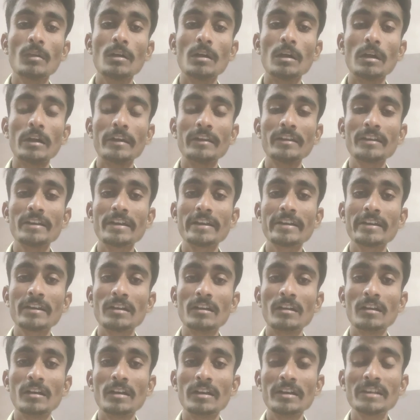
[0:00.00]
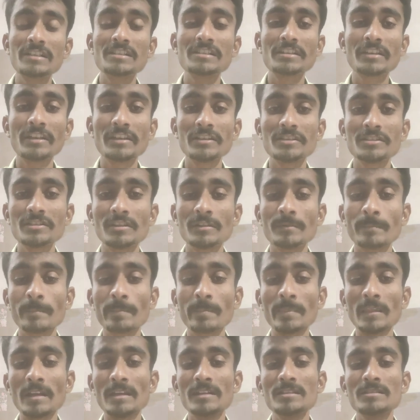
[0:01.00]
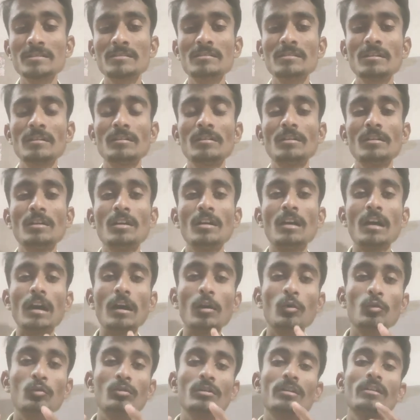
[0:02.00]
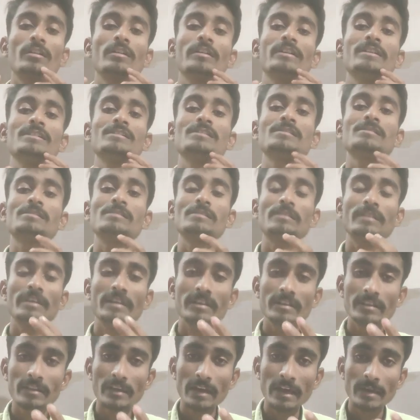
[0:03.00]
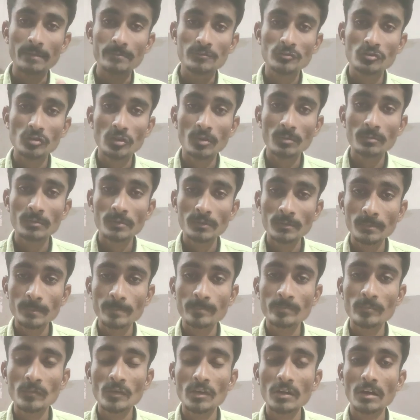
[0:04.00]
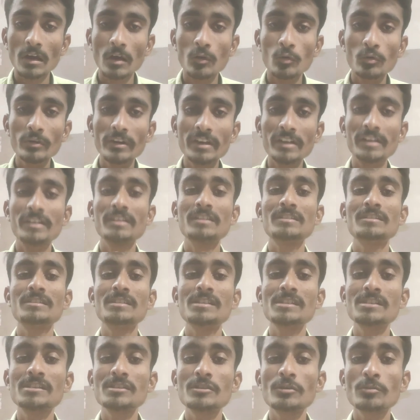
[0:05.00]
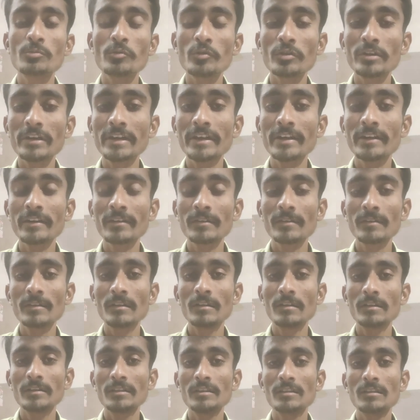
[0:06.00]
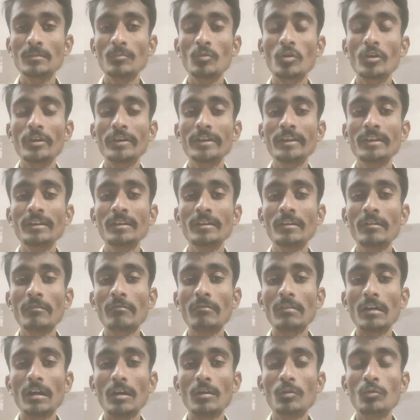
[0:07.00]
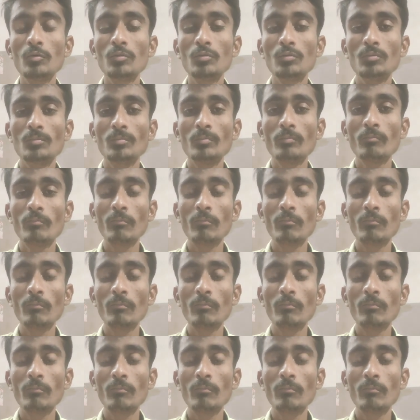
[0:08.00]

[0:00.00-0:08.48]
and excretion. That is the how drug is get absorbed, how get is distributed in the body, how